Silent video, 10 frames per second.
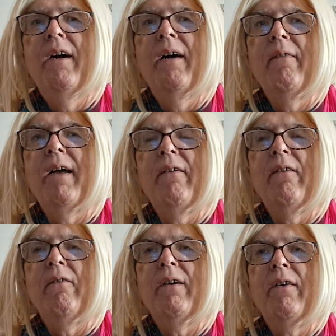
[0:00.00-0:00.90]
and then
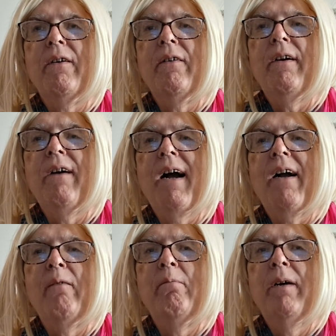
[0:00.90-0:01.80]
we're going to rely
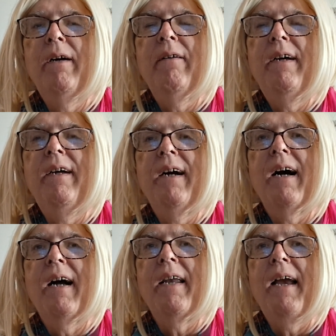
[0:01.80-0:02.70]
completely
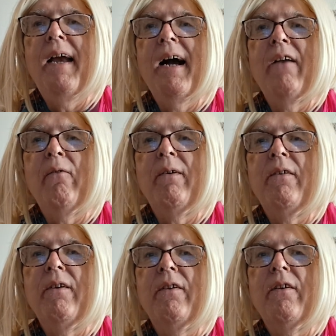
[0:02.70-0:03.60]
on AI, which